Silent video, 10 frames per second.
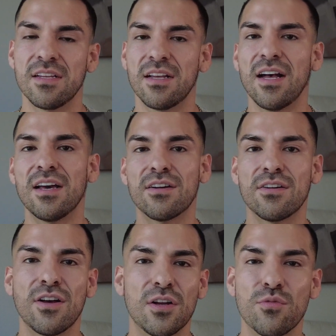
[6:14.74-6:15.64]
I don't know.
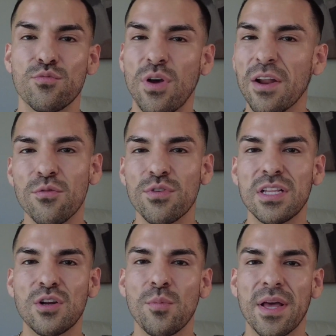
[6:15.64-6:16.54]
I don't really
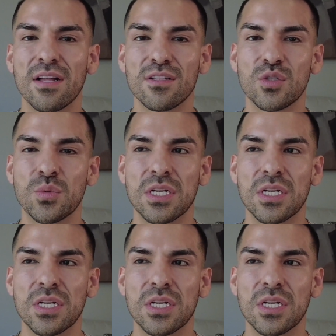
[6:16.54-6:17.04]
know my colors when it